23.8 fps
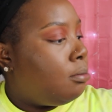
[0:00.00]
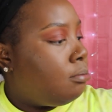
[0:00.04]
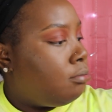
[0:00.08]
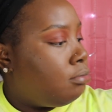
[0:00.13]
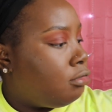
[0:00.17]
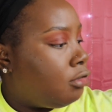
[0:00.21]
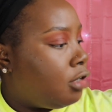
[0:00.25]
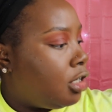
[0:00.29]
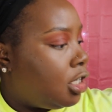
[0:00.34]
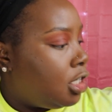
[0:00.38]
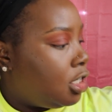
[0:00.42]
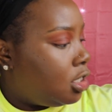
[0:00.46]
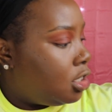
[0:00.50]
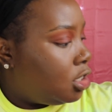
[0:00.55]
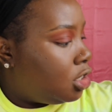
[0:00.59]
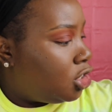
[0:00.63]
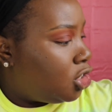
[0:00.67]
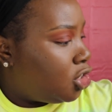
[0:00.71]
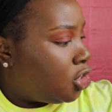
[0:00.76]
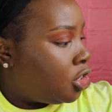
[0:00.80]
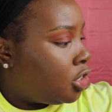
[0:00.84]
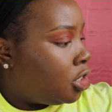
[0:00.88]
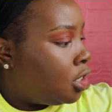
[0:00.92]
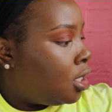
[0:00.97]

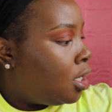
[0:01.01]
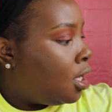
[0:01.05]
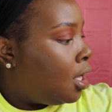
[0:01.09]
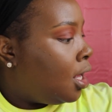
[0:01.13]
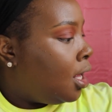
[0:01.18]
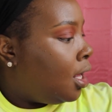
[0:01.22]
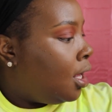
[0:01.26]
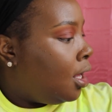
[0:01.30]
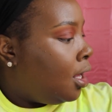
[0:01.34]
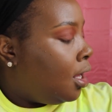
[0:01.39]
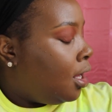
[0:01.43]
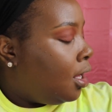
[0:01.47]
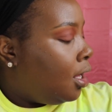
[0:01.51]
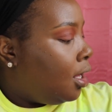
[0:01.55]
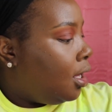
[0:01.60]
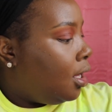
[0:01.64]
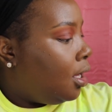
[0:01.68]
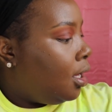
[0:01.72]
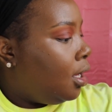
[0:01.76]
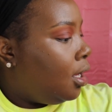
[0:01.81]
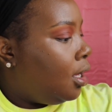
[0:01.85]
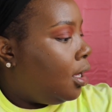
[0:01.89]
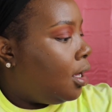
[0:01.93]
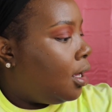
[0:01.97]
brush.
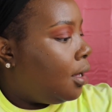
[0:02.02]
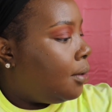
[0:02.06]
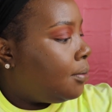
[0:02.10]
Yeah,